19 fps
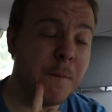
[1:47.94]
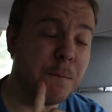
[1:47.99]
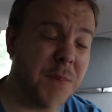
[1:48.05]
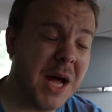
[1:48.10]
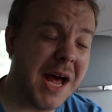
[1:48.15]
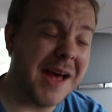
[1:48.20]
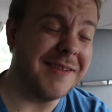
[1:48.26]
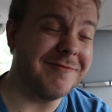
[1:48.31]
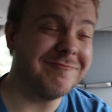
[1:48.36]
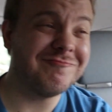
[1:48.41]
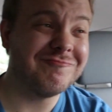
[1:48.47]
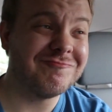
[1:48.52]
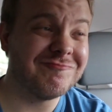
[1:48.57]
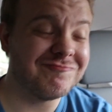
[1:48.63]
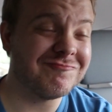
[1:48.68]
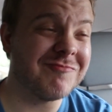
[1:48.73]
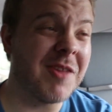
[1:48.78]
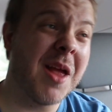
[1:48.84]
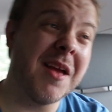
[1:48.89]
But
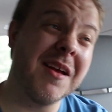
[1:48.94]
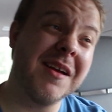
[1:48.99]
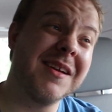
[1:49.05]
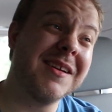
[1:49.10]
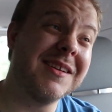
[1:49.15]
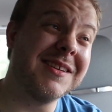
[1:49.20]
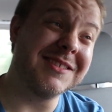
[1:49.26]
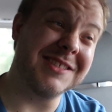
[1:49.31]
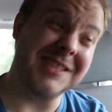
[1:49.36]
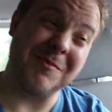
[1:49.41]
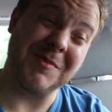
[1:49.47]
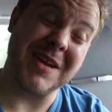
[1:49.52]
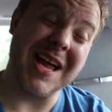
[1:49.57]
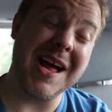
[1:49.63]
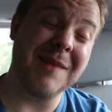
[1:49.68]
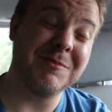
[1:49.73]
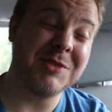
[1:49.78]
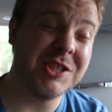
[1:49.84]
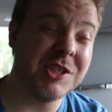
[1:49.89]

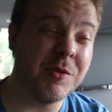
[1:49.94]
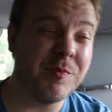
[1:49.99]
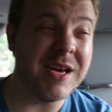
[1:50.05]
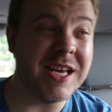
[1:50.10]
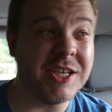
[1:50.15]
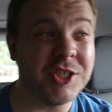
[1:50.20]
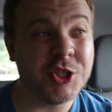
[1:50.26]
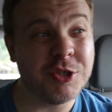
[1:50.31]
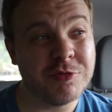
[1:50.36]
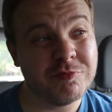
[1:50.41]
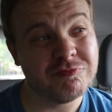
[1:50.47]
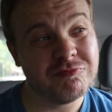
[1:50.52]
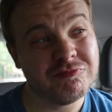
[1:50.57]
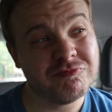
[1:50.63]
sometimes she's a bitch.